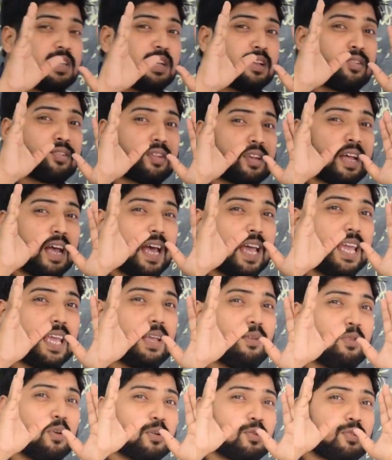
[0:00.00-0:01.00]
the
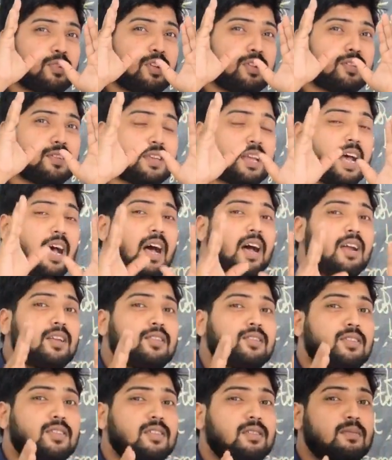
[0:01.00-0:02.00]
sky, watch the stars
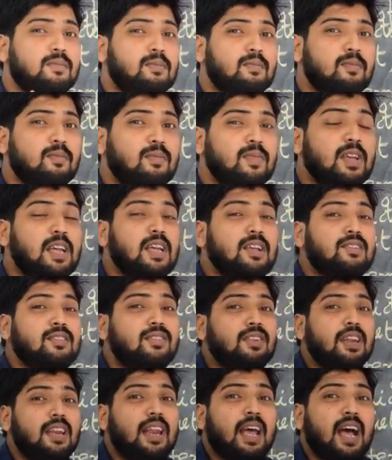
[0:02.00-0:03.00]

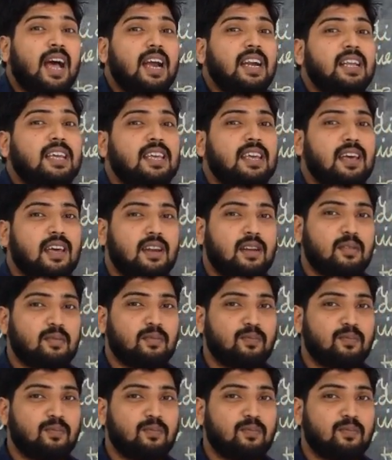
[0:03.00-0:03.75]
is denied here.